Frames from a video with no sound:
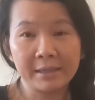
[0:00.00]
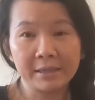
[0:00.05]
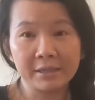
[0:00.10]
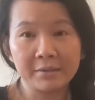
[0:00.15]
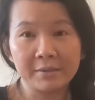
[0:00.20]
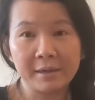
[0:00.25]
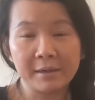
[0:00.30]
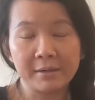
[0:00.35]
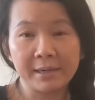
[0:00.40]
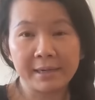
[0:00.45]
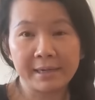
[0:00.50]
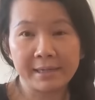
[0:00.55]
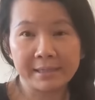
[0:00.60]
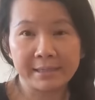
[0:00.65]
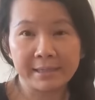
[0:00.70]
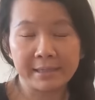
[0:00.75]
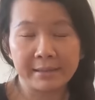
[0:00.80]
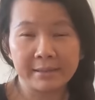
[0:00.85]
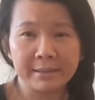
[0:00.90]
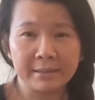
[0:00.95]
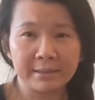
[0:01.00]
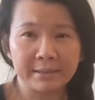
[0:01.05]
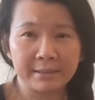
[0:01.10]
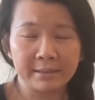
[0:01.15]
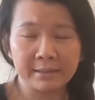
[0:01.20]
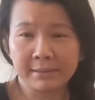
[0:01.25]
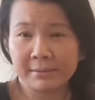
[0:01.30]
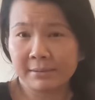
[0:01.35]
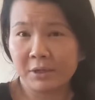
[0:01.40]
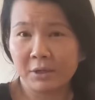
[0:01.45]
things about kids and
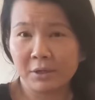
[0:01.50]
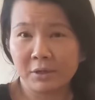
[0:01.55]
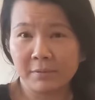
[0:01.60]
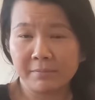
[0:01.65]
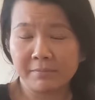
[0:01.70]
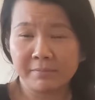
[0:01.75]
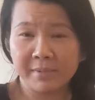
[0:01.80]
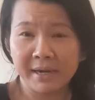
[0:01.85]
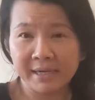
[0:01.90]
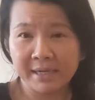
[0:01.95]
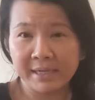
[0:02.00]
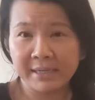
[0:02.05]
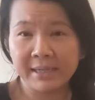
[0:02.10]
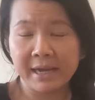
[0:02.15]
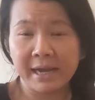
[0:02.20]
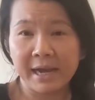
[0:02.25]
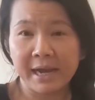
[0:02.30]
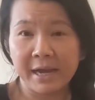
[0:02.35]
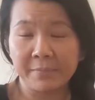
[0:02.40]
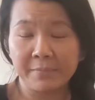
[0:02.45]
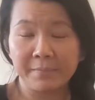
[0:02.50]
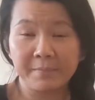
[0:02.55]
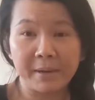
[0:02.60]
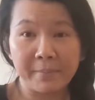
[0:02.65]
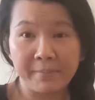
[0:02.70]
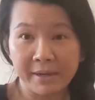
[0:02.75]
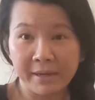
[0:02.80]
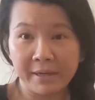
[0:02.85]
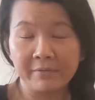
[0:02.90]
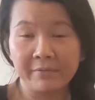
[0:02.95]
you know money that I,
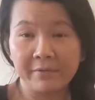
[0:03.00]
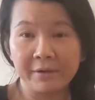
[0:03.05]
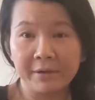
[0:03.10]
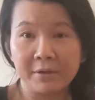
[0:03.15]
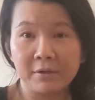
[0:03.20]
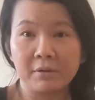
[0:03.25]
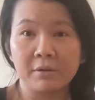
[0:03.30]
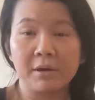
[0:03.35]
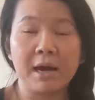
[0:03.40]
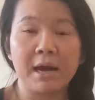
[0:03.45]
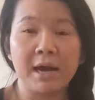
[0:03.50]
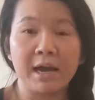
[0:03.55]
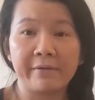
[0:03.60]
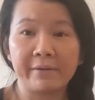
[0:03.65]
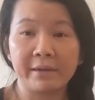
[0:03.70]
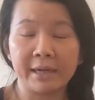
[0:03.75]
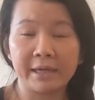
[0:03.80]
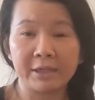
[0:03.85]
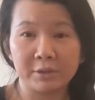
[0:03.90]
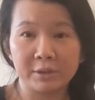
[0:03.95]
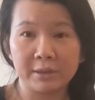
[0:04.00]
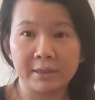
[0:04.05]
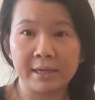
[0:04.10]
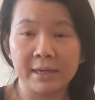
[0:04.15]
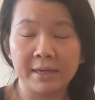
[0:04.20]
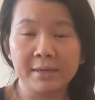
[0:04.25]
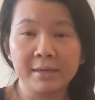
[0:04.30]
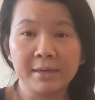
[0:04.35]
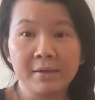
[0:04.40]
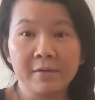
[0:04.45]
I made a video. I haven't actually
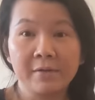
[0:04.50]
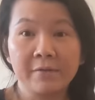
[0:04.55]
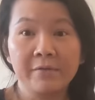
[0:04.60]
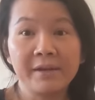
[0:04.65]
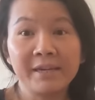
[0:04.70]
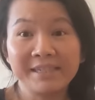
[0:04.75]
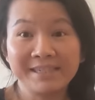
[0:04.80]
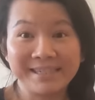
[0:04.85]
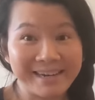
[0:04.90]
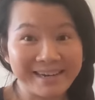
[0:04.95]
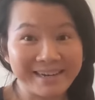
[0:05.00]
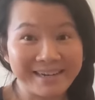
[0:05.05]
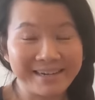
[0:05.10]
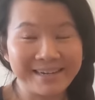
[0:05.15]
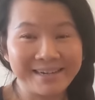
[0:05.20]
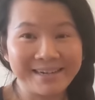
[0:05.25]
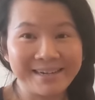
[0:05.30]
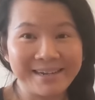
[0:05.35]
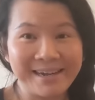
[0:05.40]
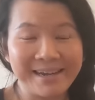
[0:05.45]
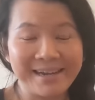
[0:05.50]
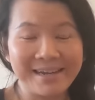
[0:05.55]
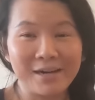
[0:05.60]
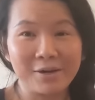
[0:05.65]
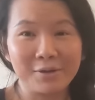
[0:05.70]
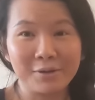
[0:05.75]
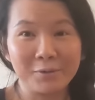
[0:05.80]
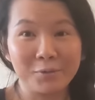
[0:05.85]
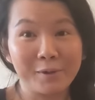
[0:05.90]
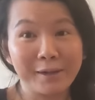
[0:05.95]
finished editing yet
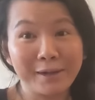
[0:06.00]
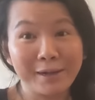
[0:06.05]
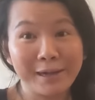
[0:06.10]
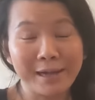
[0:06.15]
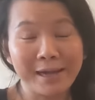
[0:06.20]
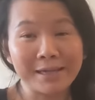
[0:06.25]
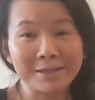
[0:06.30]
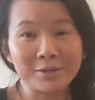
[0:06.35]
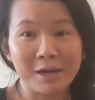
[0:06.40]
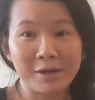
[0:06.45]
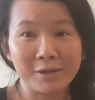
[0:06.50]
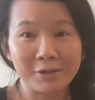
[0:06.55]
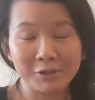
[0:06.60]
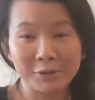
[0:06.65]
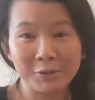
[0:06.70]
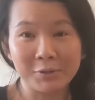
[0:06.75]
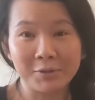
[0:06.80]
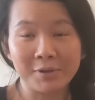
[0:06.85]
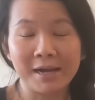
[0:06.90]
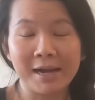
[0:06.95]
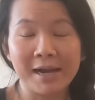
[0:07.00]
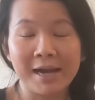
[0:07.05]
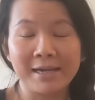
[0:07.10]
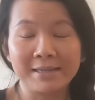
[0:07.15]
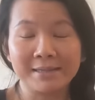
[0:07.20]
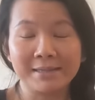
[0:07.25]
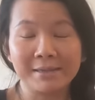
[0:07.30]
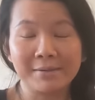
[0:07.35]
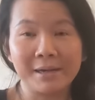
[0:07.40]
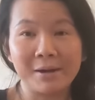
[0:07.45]
on the weekend so I'll show you
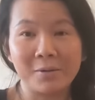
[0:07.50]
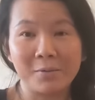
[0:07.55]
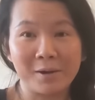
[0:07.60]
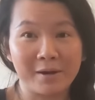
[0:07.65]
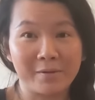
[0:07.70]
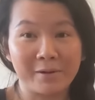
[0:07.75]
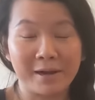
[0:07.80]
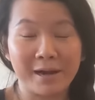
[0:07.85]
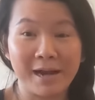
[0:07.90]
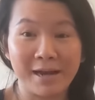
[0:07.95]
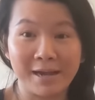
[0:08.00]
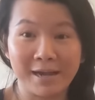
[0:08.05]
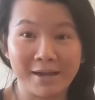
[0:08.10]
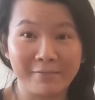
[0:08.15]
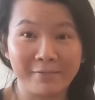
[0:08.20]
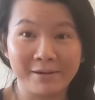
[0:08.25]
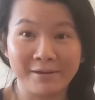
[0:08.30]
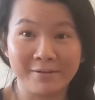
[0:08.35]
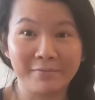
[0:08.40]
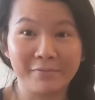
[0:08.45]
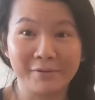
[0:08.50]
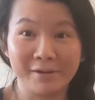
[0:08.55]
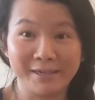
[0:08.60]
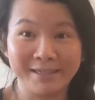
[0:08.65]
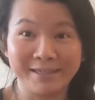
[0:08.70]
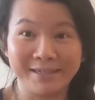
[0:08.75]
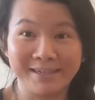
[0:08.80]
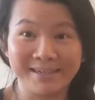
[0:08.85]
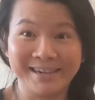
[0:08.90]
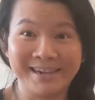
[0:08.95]
guys uh, whenever I have a
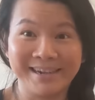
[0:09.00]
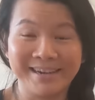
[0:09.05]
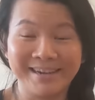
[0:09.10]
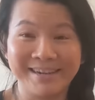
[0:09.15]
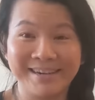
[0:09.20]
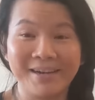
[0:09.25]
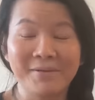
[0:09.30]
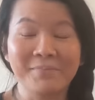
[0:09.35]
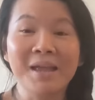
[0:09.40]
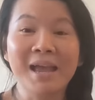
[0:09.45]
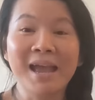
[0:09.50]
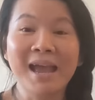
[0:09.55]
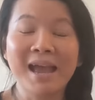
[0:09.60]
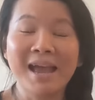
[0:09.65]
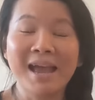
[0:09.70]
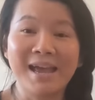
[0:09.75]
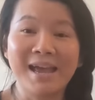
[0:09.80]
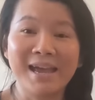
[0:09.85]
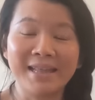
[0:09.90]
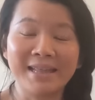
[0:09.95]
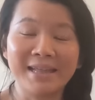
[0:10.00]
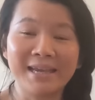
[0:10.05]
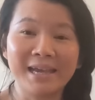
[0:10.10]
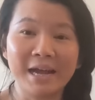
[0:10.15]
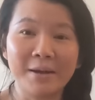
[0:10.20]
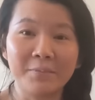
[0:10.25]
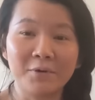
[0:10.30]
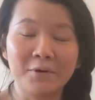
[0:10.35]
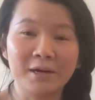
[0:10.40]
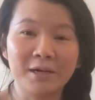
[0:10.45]
finishing editing and
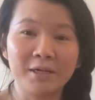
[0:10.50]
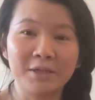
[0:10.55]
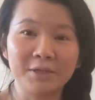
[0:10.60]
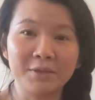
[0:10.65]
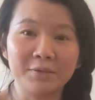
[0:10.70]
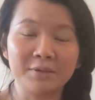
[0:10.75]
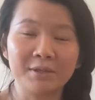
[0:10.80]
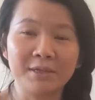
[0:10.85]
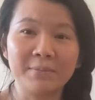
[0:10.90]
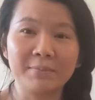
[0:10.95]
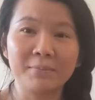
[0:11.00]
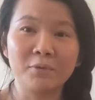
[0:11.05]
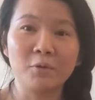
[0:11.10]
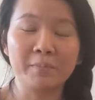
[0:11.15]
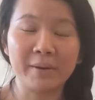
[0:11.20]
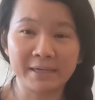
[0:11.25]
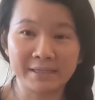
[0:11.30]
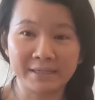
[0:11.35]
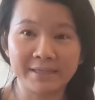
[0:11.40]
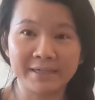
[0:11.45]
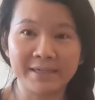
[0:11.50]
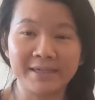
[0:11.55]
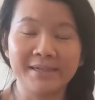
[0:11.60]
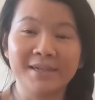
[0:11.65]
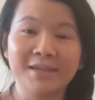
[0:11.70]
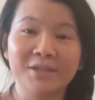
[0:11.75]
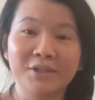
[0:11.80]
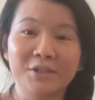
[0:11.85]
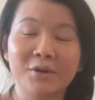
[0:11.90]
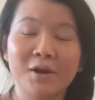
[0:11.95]
then I'm gonna do the more budgeting.
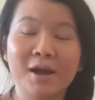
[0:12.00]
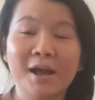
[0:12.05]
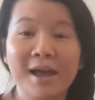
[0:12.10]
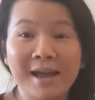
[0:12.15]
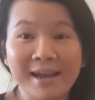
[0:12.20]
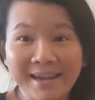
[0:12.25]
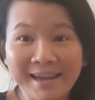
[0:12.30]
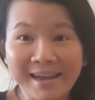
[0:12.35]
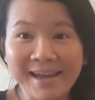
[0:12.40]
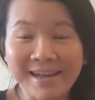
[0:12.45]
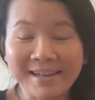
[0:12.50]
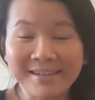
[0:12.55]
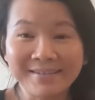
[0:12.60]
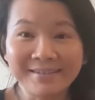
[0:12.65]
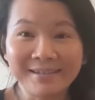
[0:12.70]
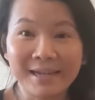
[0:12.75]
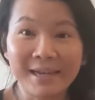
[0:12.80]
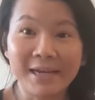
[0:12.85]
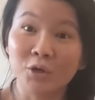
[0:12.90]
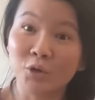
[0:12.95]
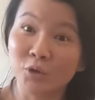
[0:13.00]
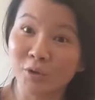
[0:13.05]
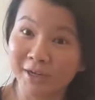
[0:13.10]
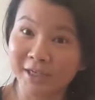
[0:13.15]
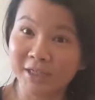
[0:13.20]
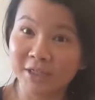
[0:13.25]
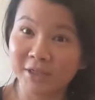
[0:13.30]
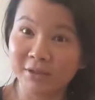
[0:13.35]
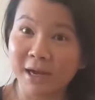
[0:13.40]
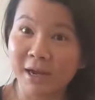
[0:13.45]
So again, and
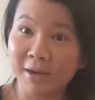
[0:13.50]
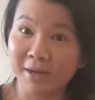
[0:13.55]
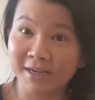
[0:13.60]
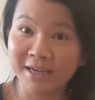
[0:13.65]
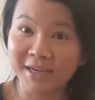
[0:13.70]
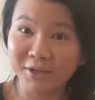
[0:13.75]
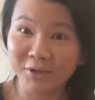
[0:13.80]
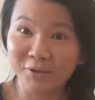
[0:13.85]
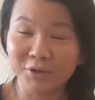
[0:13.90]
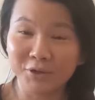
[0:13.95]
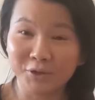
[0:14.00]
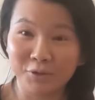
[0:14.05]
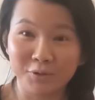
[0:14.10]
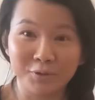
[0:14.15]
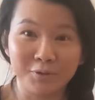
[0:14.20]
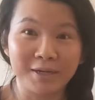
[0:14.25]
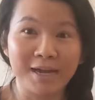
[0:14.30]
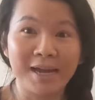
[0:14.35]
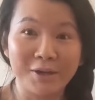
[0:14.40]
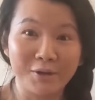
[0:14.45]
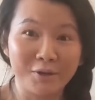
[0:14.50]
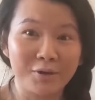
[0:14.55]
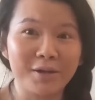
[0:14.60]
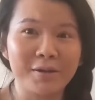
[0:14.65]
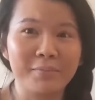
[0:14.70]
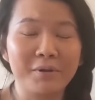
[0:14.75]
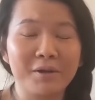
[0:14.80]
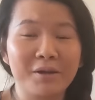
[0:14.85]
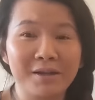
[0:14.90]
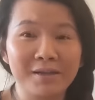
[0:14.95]
cooking too. I need to show you guys
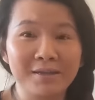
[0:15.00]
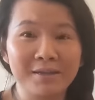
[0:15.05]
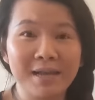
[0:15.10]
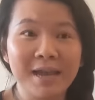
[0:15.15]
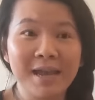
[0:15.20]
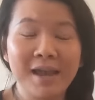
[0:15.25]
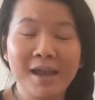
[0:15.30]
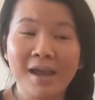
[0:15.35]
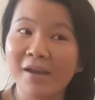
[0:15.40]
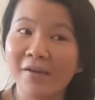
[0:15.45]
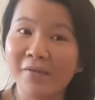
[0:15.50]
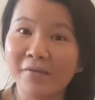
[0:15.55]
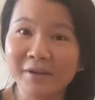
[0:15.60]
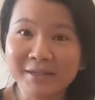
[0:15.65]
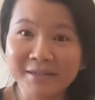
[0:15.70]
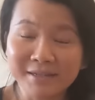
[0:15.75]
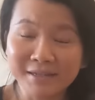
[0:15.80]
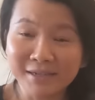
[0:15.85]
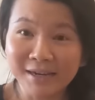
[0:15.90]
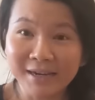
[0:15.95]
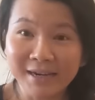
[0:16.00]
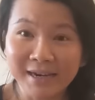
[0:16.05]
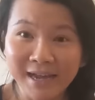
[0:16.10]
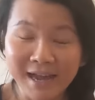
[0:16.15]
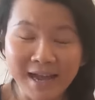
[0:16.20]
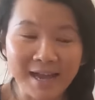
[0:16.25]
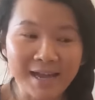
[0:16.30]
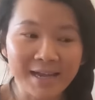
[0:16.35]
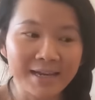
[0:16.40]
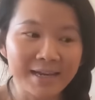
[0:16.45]
cooking because every single
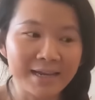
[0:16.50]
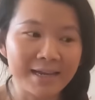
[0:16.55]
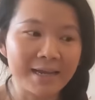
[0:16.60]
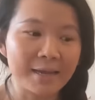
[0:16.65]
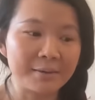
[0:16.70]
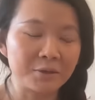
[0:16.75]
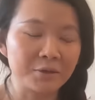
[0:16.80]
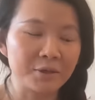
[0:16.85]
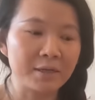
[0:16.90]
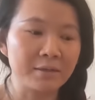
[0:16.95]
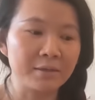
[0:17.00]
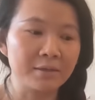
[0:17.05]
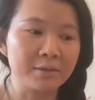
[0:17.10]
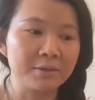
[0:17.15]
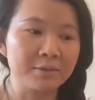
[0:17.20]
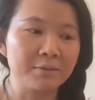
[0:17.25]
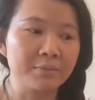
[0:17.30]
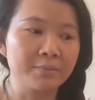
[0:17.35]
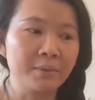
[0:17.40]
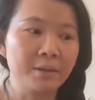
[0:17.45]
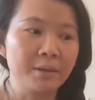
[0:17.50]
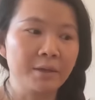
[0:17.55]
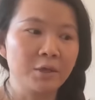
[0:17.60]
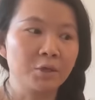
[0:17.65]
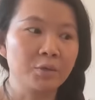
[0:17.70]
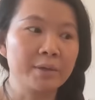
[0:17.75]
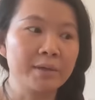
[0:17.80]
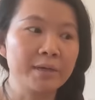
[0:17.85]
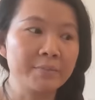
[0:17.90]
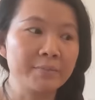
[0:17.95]
night, like I'm trying to do
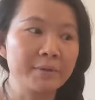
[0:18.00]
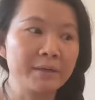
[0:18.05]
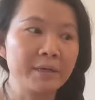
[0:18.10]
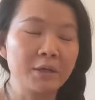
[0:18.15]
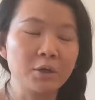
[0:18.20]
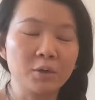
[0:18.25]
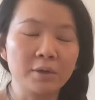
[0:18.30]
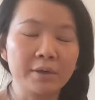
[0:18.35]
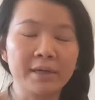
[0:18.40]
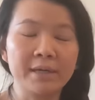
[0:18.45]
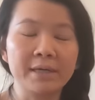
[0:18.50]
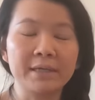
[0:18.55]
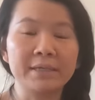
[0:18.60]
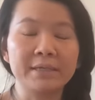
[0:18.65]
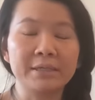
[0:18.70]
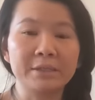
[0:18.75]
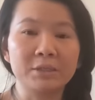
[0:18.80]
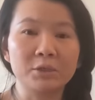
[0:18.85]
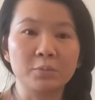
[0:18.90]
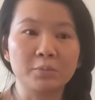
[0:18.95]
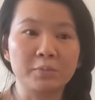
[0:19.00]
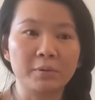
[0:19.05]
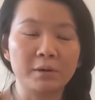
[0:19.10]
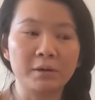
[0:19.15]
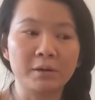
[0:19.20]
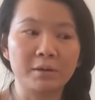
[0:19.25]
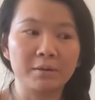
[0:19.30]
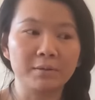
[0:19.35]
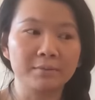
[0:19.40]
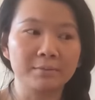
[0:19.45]
20 minute cooking. It's
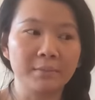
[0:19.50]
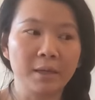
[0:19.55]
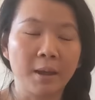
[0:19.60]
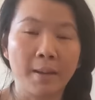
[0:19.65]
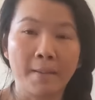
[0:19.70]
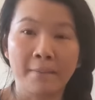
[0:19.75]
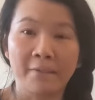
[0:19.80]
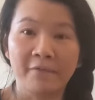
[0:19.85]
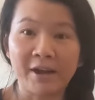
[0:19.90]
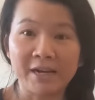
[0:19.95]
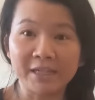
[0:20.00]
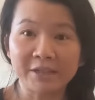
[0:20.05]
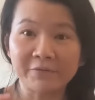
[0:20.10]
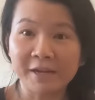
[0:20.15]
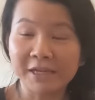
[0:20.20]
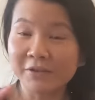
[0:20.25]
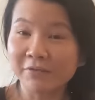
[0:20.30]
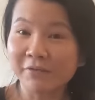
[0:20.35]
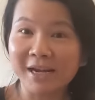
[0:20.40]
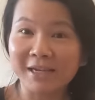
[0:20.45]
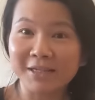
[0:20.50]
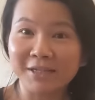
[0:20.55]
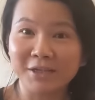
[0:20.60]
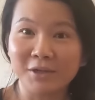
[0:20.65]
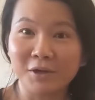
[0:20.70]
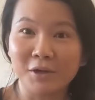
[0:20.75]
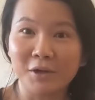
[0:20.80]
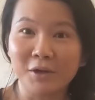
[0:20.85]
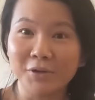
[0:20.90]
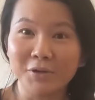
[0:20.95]
super fast, fast, fast,
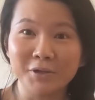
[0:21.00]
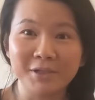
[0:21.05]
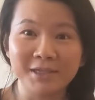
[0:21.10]
you know.